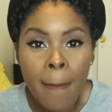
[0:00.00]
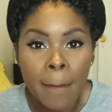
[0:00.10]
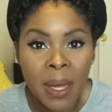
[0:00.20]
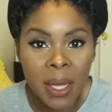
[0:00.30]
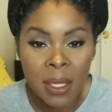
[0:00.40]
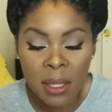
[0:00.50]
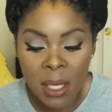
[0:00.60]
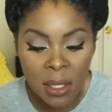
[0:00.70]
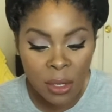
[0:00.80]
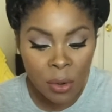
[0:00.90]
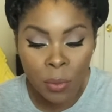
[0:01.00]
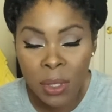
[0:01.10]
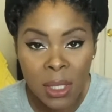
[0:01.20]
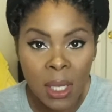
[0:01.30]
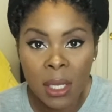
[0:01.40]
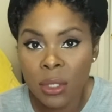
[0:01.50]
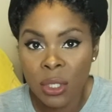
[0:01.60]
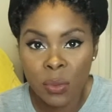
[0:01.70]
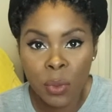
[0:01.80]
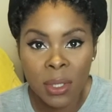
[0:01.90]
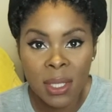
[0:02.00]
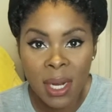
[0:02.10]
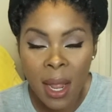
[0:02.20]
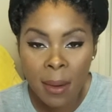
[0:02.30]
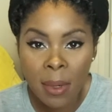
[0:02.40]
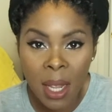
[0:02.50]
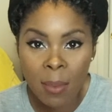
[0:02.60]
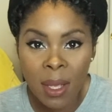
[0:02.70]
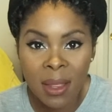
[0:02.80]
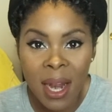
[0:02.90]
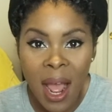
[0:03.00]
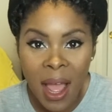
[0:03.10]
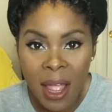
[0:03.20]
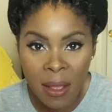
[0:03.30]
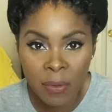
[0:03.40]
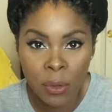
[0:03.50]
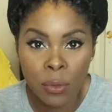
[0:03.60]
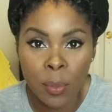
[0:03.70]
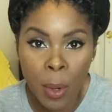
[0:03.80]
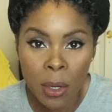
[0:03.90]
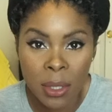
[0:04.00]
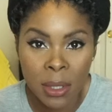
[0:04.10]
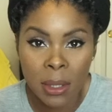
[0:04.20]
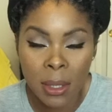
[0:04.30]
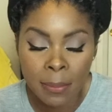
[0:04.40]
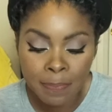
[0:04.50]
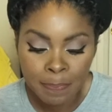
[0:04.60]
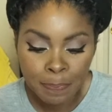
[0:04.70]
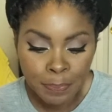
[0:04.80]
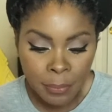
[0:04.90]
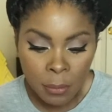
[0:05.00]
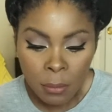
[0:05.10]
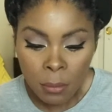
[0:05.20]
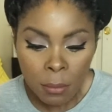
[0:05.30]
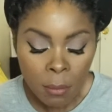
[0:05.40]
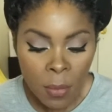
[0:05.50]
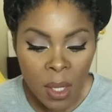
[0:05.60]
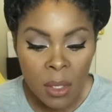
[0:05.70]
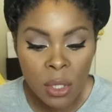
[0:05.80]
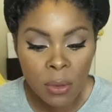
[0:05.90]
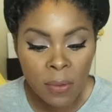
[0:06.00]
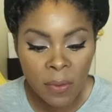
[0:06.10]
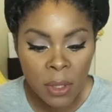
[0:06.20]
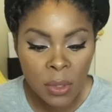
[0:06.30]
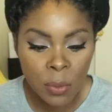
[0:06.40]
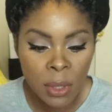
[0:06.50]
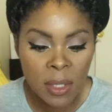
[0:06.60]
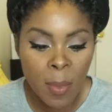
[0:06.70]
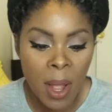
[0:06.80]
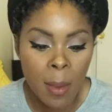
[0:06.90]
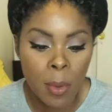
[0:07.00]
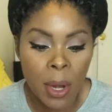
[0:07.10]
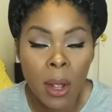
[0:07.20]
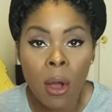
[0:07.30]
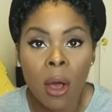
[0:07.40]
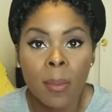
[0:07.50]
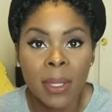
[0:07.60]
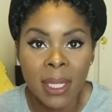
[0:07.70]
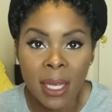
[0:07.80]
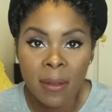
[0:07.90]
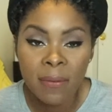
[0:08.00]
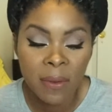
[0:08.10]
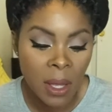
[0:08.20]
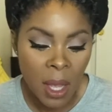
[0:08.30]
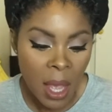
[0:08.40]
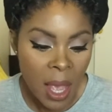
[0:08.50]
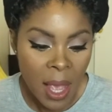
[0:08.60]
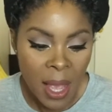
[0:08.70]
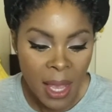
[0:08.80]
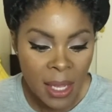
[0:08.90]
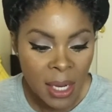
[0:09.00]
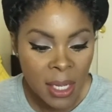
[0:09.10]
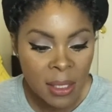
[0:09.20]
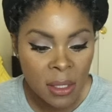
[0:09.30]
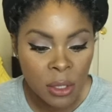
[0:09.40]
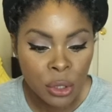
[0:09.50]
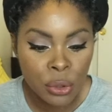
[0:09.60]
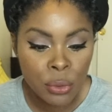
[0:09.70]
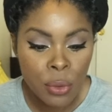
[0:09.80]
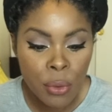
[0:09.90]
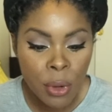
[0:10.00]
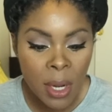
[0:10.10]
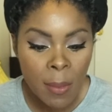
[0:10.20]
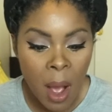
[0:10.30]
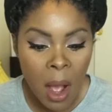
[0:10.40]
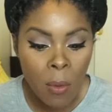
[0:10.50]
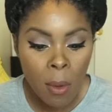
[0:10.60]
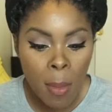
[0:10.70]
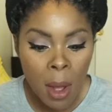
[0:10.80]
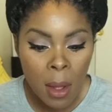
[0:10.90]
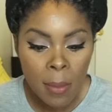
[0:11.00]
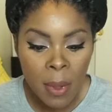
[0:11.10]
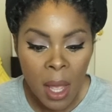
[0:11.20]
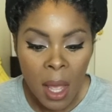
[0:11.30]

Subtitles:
But these are, once again, just ones that I am naming that I have used personally. So the first one is by a brand called Belief, and it's the True Cream Aqua Bomb.